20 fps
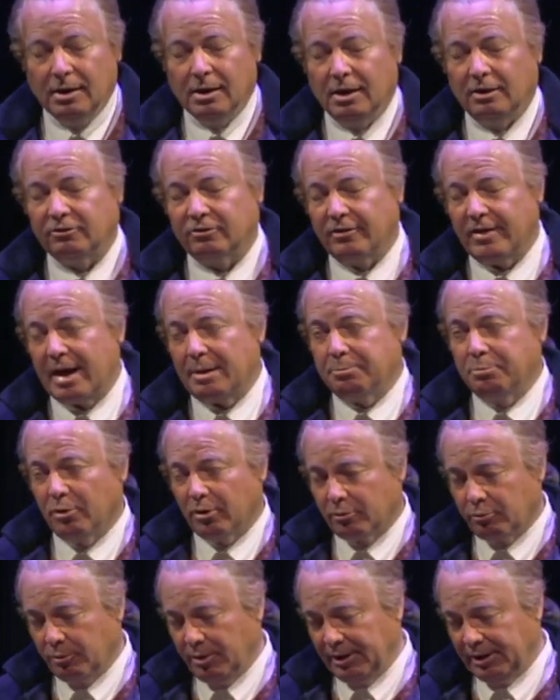And so that
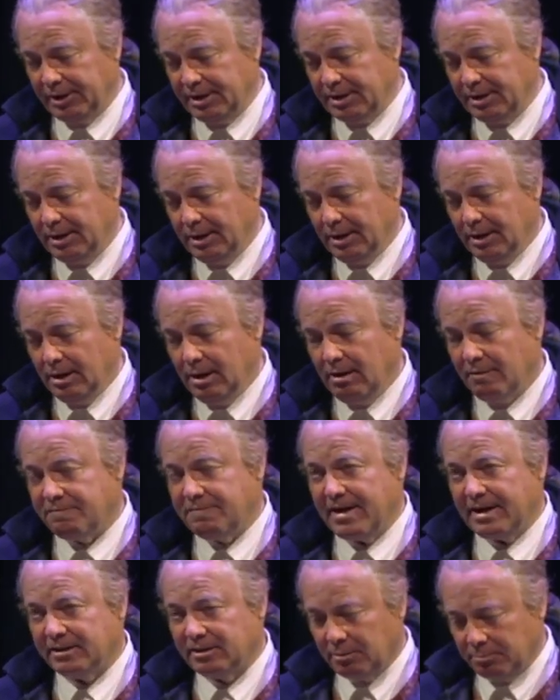book really
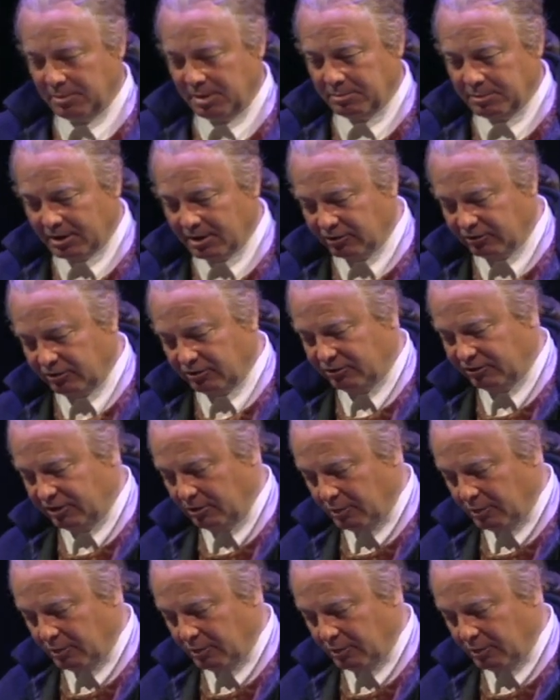affected me, because you see